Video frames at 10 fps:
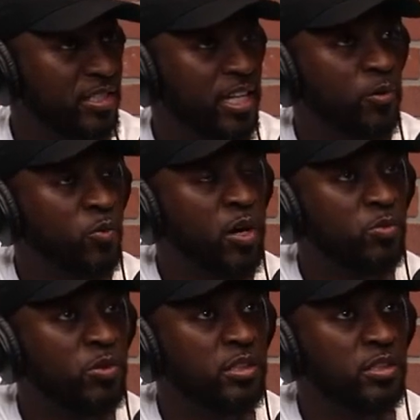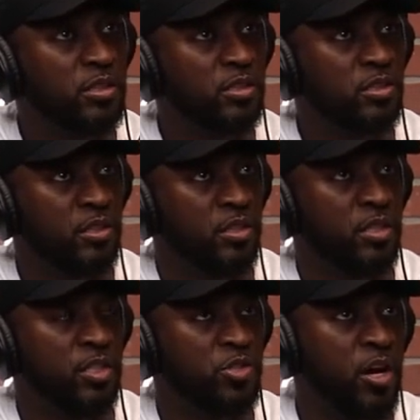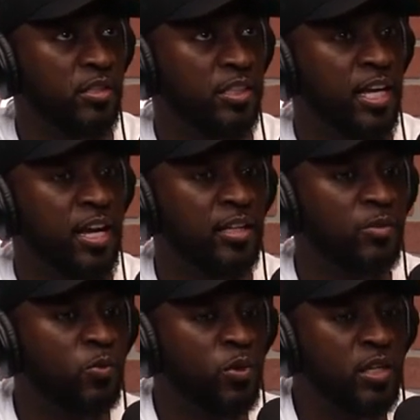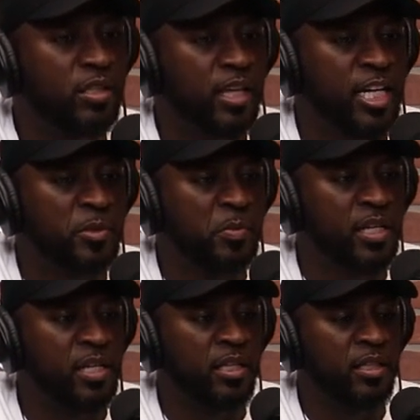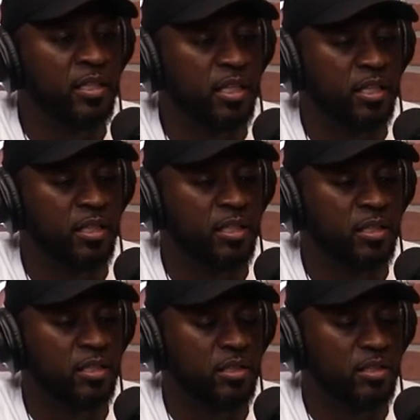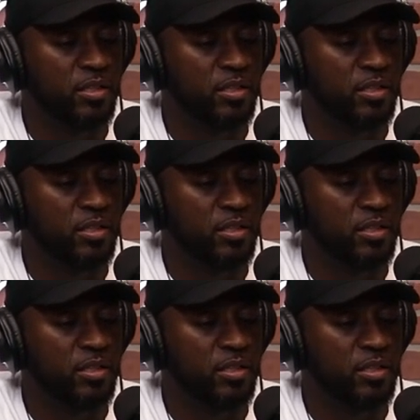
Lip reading: Like, what was the draw to that, and what has being in